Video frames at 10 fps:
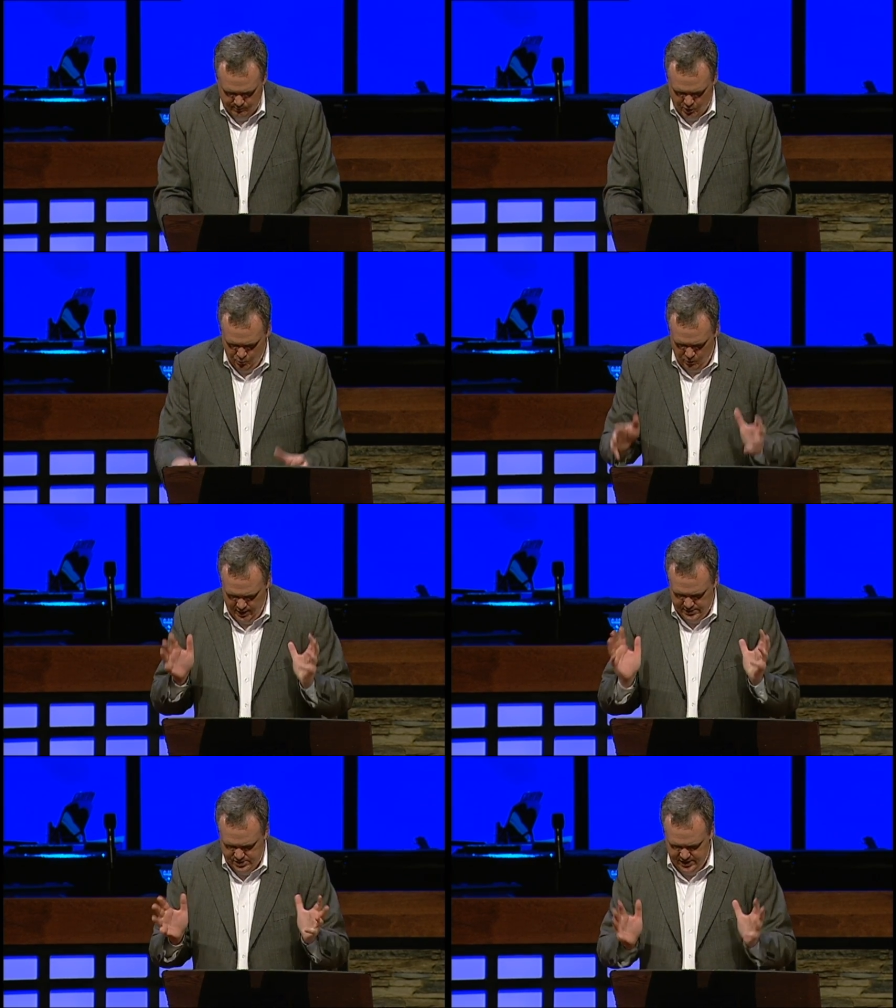
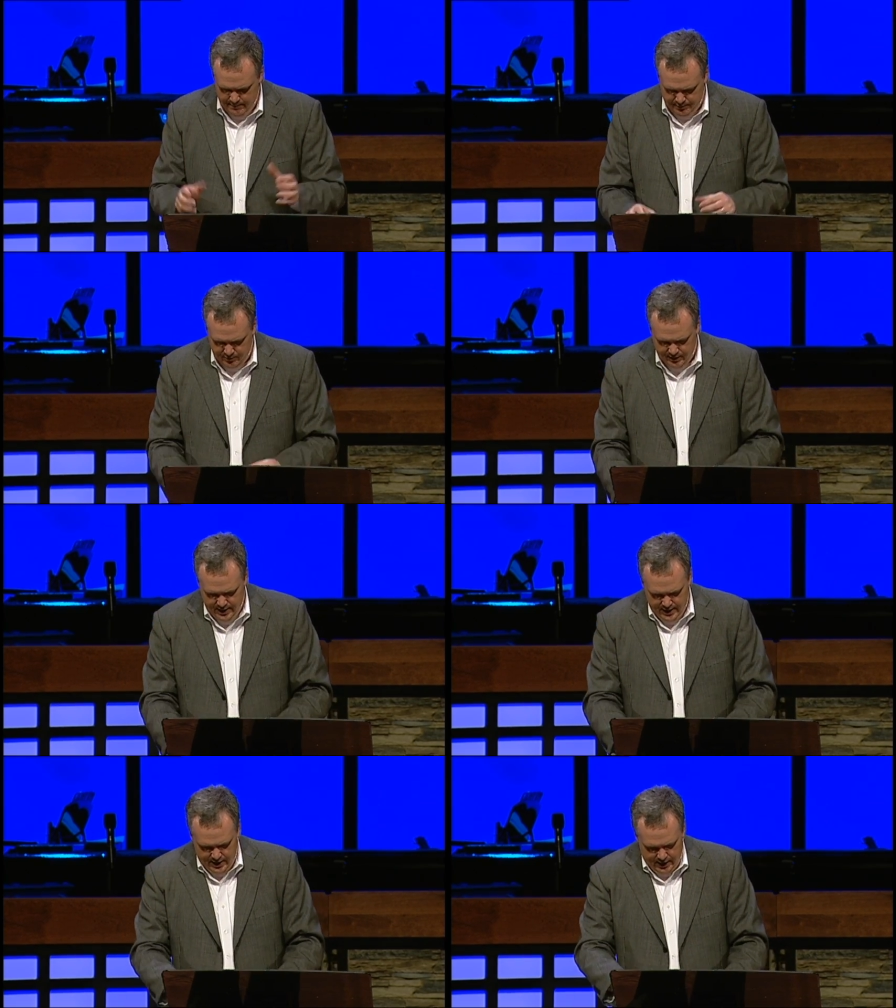One simple,
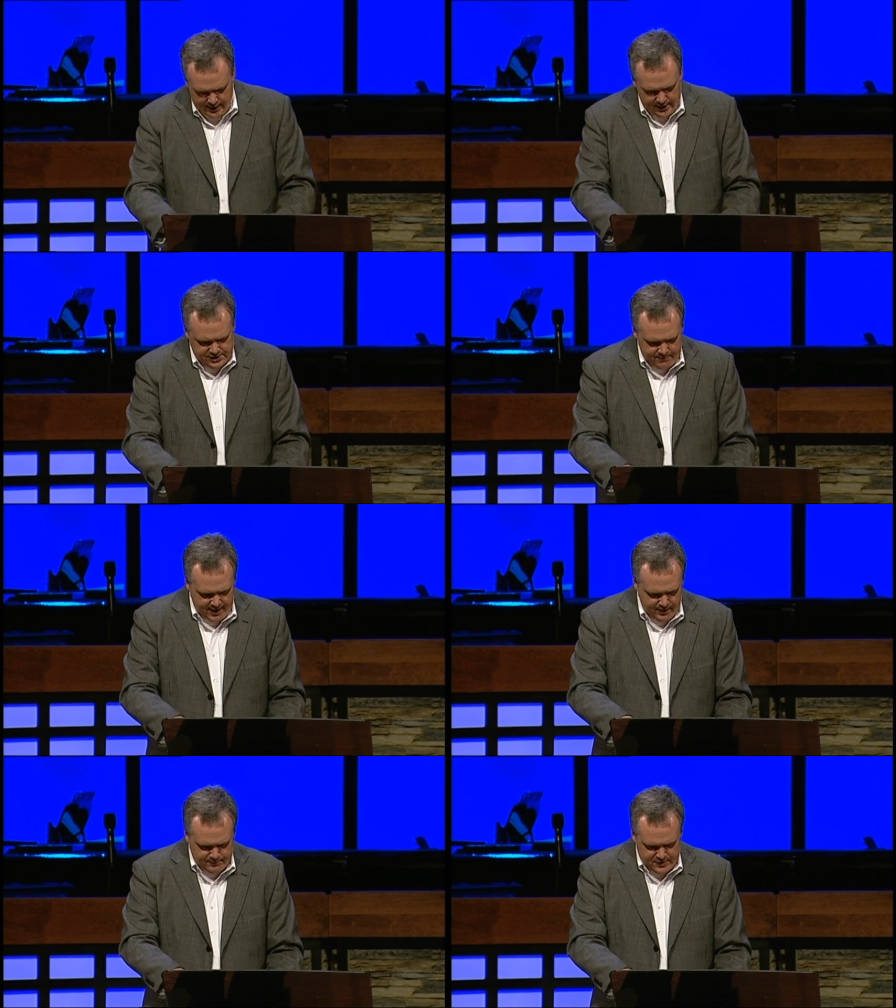
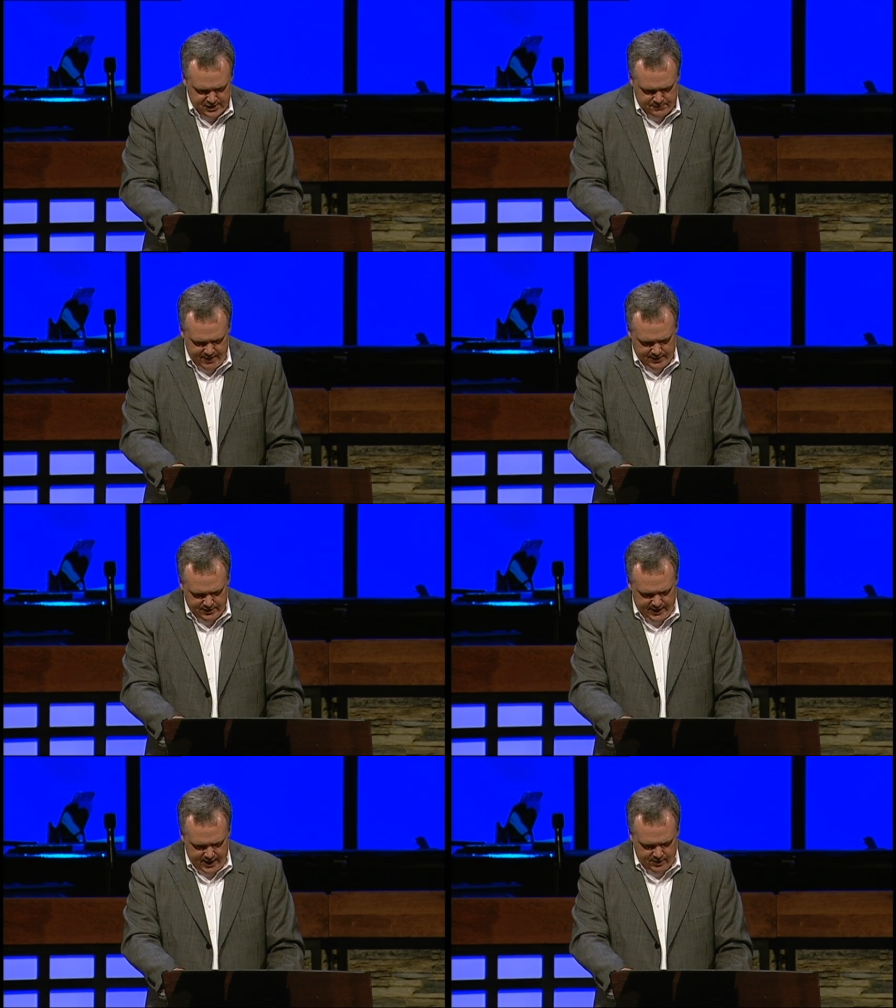unexpected
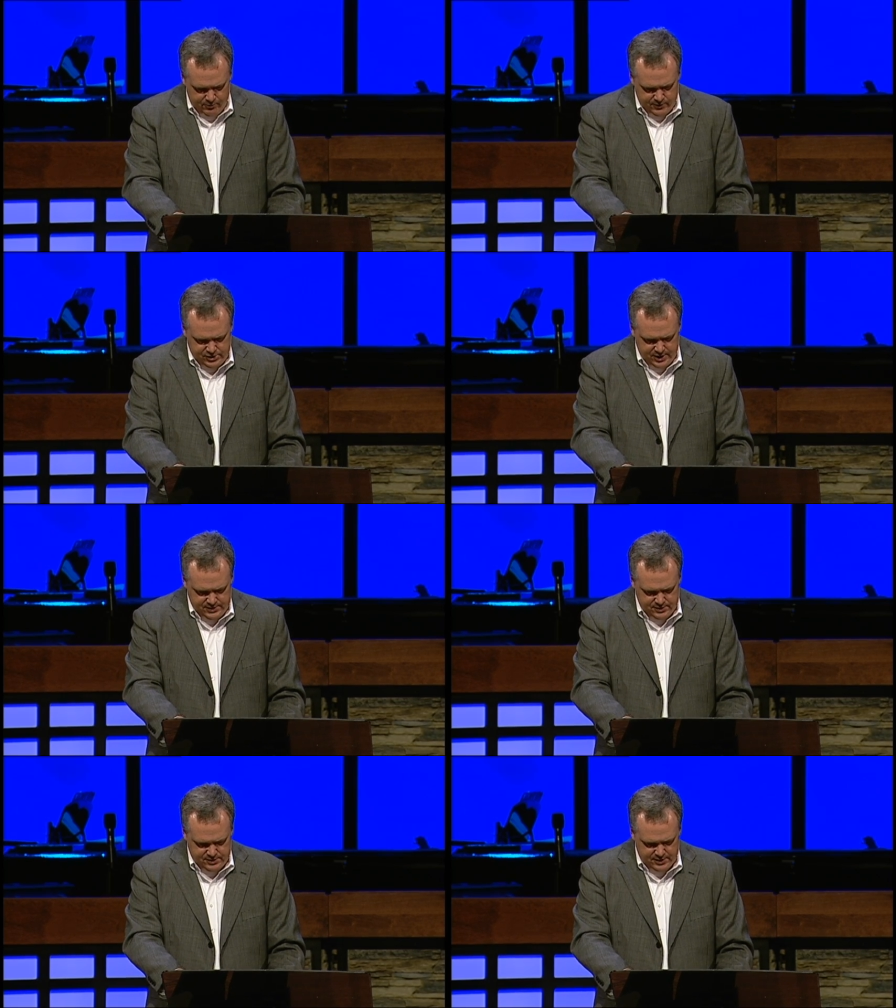encounter with
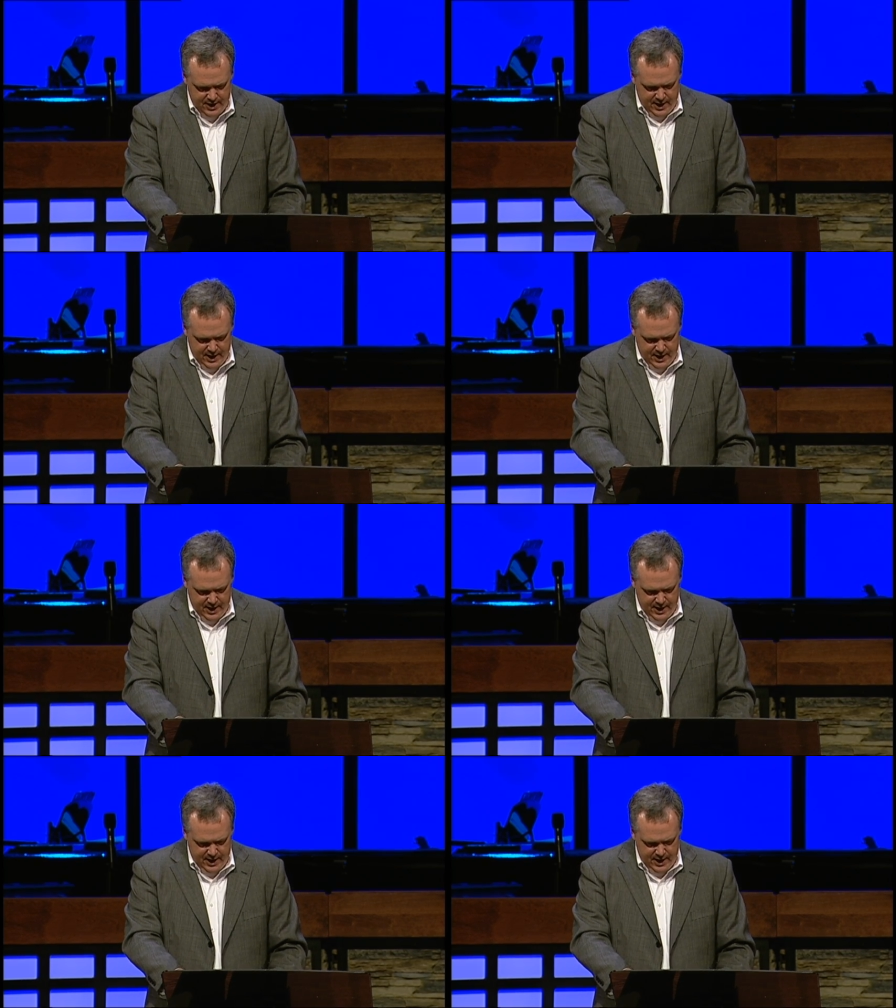Jesus,